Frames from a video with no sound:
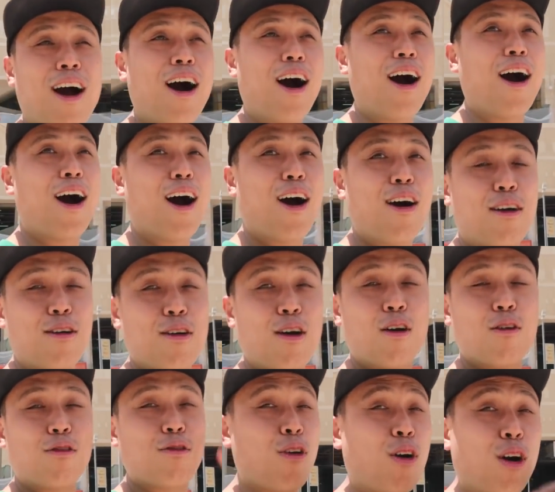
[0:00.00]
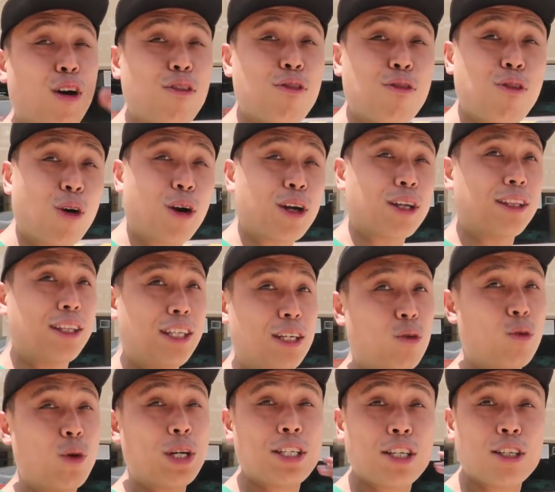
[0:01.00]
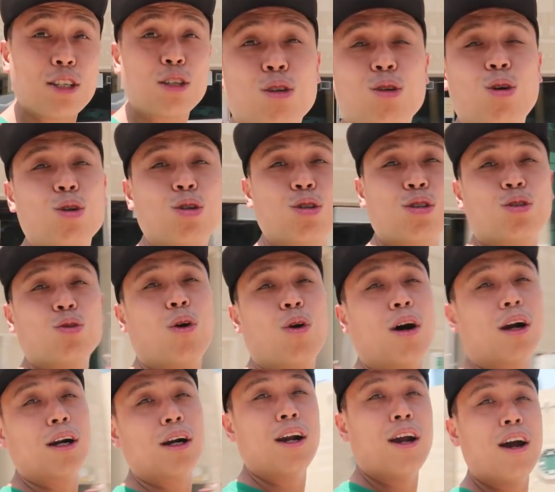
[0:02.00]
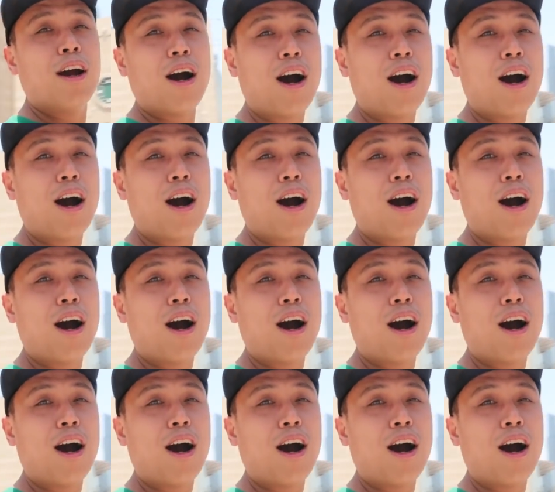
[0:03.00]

Uh, 440 which close to our